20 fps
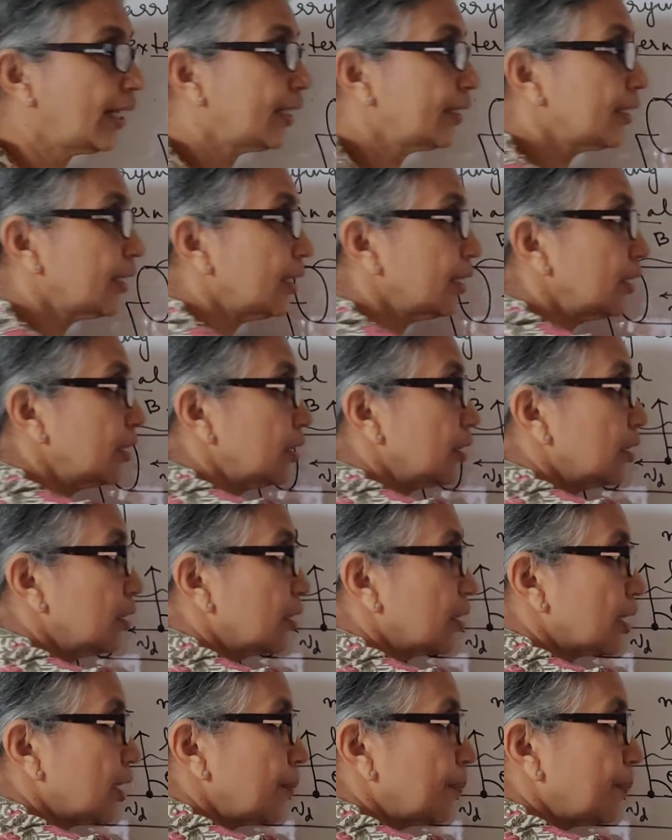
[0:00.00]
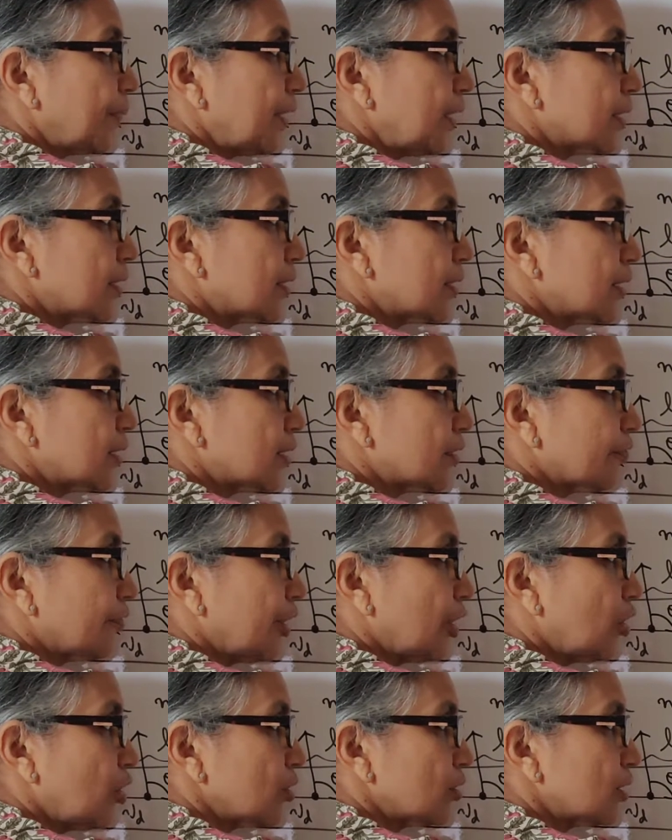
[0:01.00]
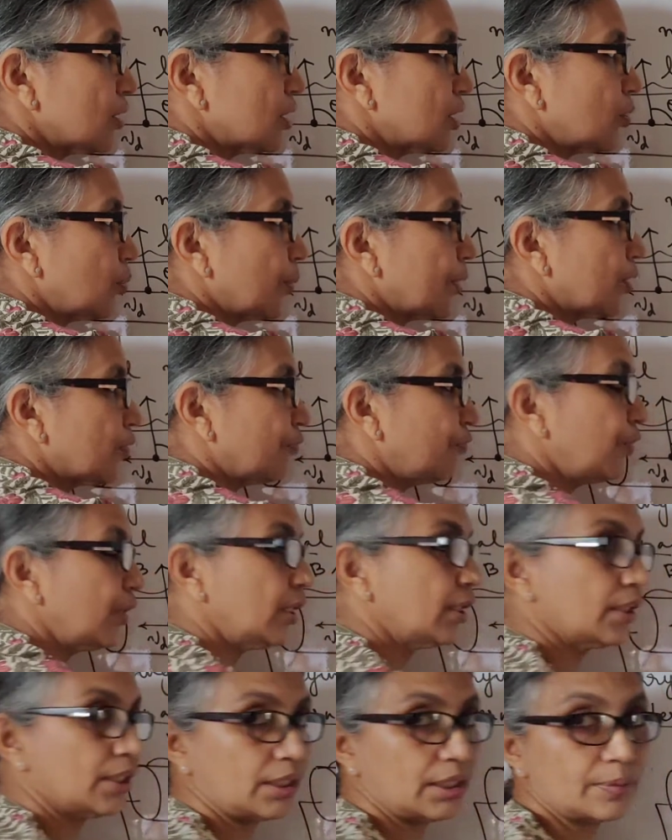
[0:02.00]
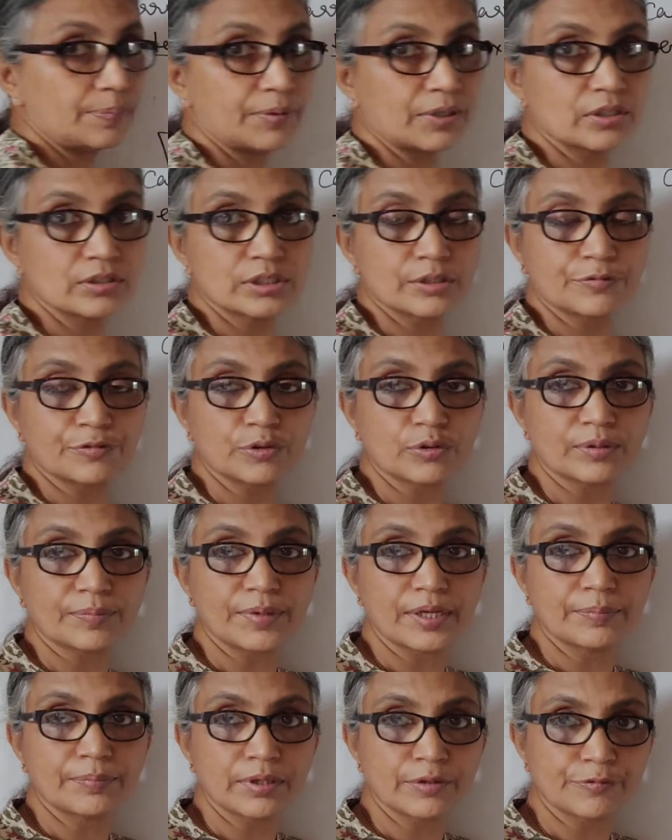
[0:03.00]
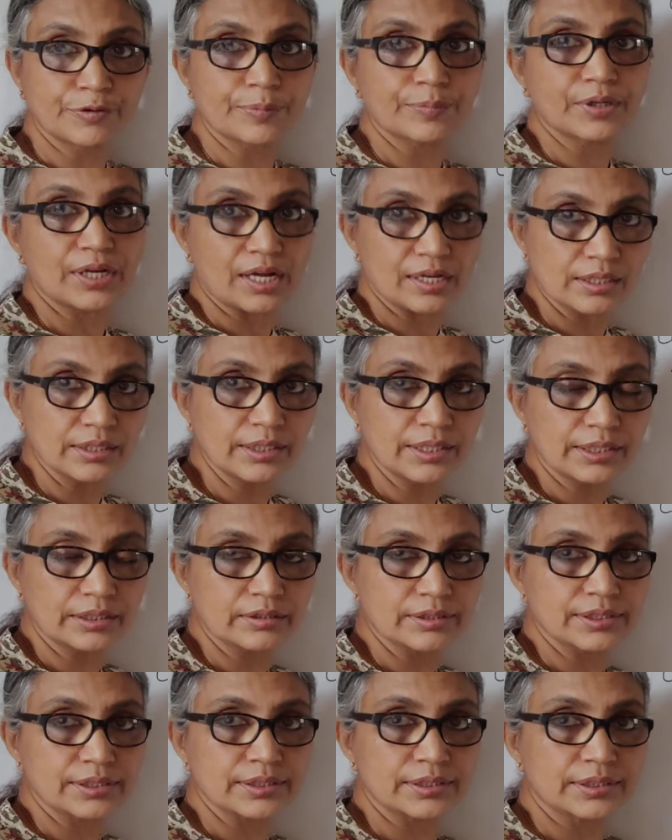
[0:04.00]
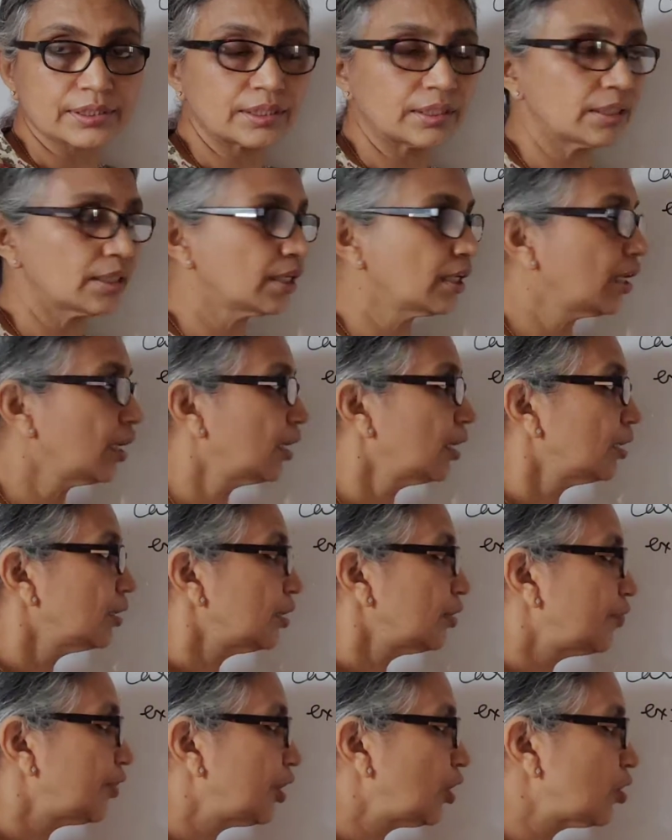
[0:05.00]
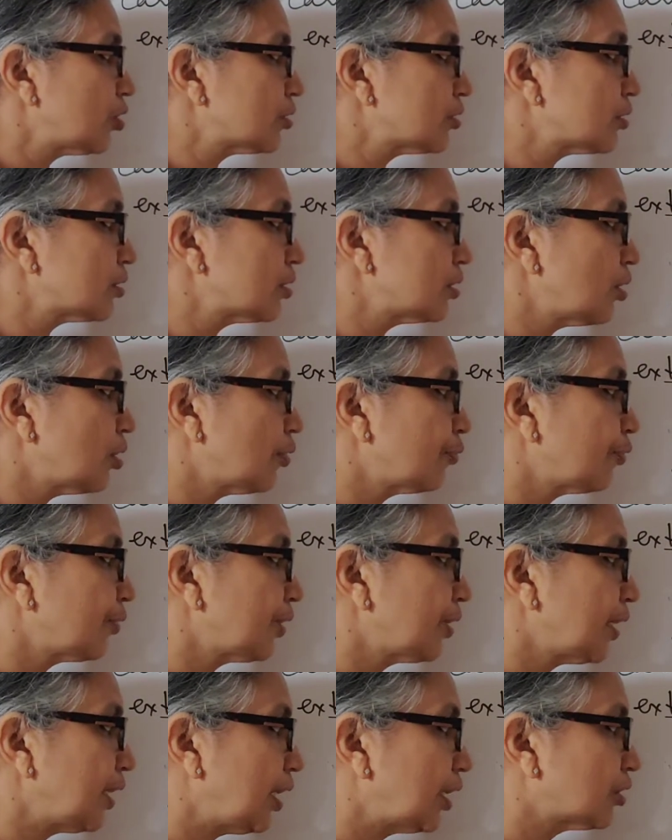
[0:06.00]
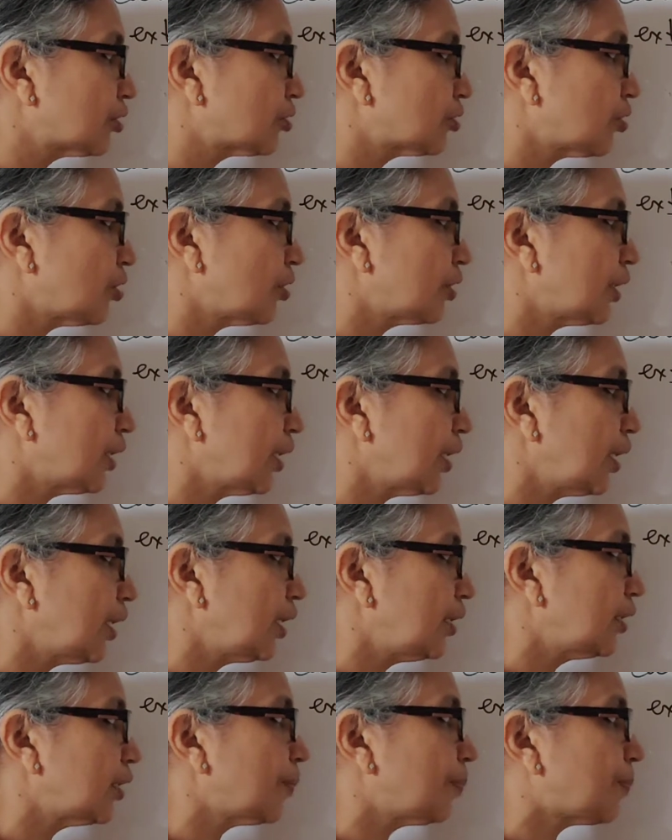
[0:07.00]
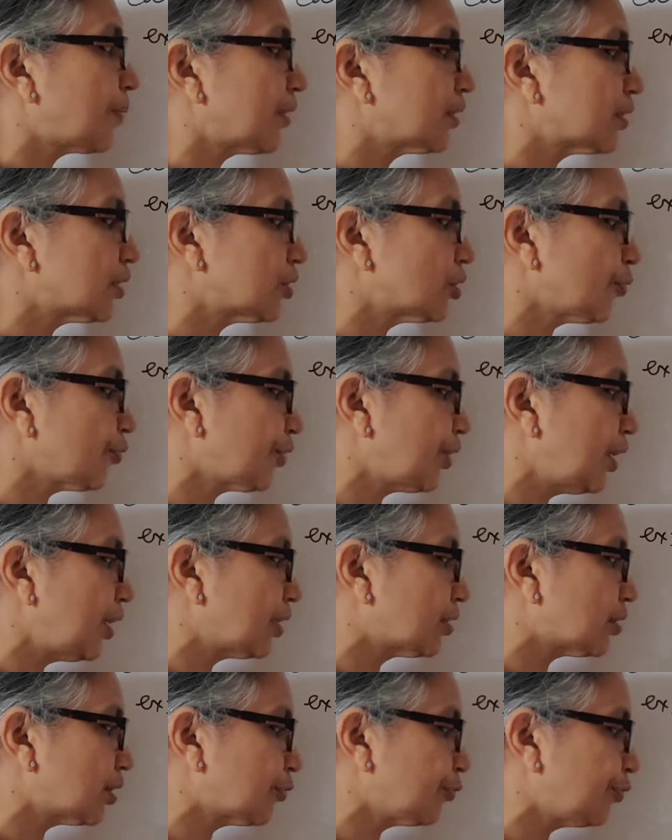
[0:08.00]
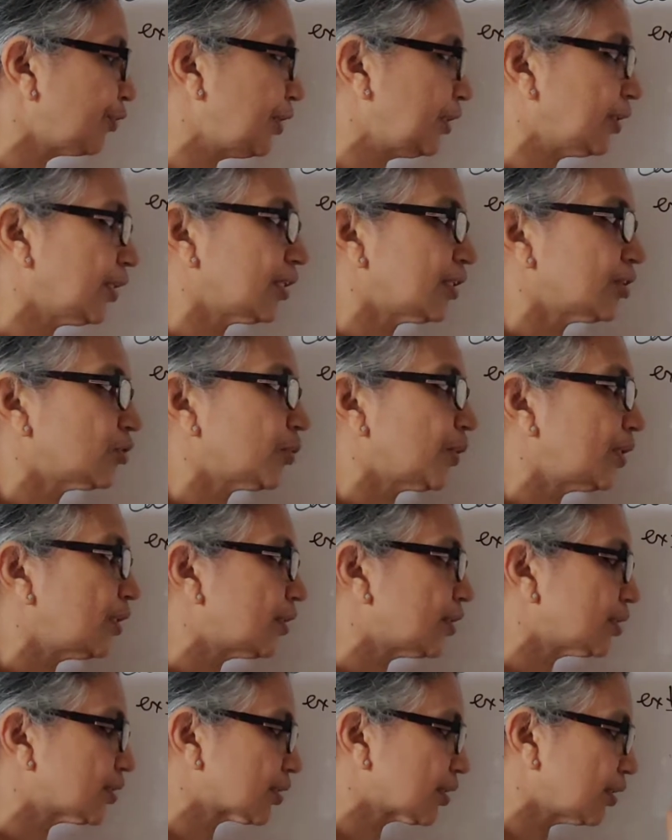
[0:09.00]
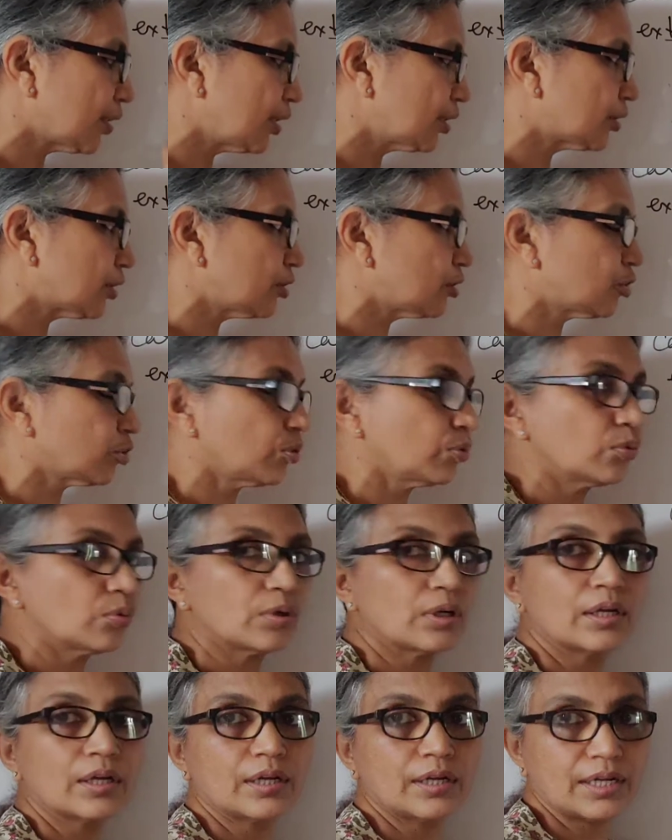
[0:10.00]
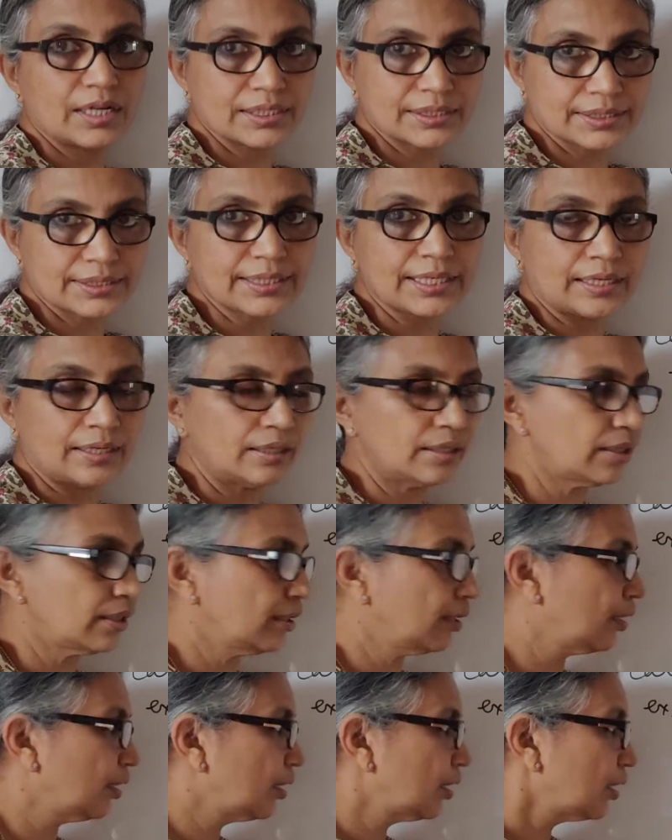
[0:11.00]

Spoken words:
and I replace this velocity with Vd, because if you remember from current electricity, the velocity of an electron in the presence of an electric field, that is when it is connected to a cell,